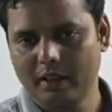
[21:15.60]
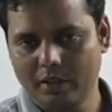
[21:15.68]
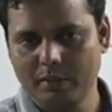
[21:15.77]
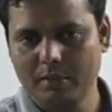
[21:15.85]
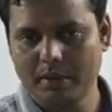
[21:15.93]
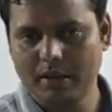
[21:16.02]
You
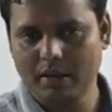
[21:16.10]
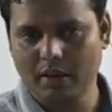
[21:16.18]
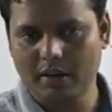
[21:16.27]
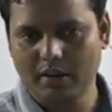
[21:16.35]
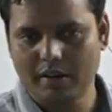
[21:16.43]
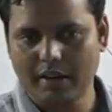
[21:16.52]
remember it or
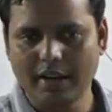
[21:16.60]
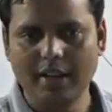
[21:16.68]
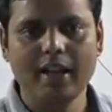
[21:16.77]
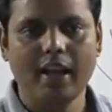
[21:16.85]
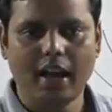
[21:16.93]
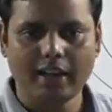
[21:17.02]
not, right?
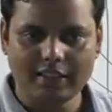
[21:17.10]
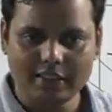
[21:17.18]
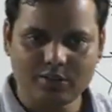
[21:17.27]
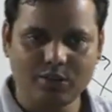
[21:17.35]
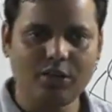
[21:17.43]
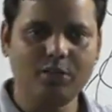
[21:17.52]
I
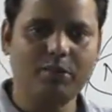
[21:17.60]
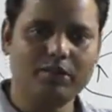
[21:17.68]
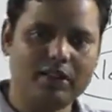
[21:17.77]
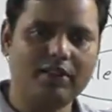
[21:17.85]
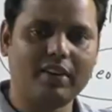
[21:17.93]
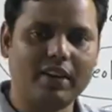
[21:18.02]
just told you about
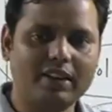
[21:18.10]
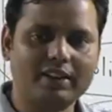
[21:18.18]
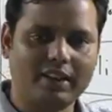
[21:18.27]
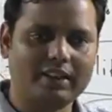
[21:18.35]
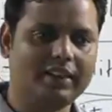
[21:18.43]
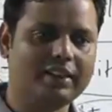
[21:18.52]
several
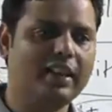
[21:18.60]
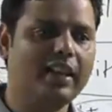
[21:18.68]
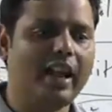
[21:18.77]
stages,